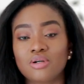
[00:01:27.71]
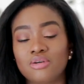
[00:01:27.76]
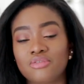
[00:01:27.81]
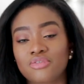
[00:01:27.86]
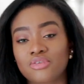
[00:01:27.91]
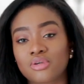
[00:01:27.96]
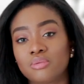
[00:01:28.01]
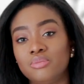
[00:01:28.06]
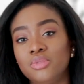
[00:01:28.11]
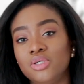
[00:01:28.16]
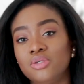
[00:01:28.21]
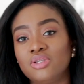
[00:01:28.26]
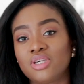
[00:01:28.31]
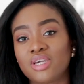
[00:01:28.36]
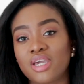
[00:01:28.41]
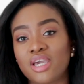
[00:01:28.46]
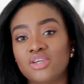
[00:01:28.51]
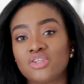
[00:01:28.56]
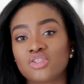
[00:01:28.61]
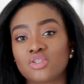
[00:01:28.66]
of
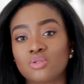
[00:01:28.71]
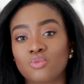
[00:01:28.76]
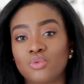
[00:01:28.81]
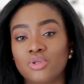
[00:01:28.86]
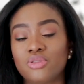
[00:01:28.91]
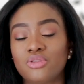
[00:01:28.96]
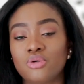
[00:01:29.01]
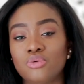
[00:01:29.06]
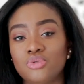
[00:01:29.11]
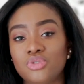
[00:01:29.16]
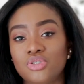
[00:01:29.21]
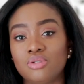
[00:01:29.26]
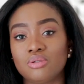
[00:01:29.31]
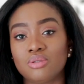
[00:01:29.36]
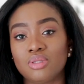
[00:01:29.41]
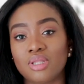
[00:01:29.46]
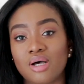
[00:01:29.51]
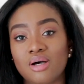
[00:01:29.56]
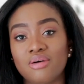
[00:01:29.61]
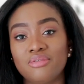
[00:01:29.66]
communication with those you
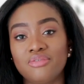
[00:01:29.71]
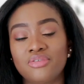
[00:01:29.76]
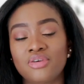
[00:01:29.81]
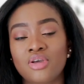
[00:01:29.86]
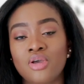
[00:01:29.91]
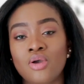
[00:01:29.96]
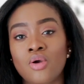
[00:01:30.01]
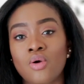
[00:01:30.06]
love,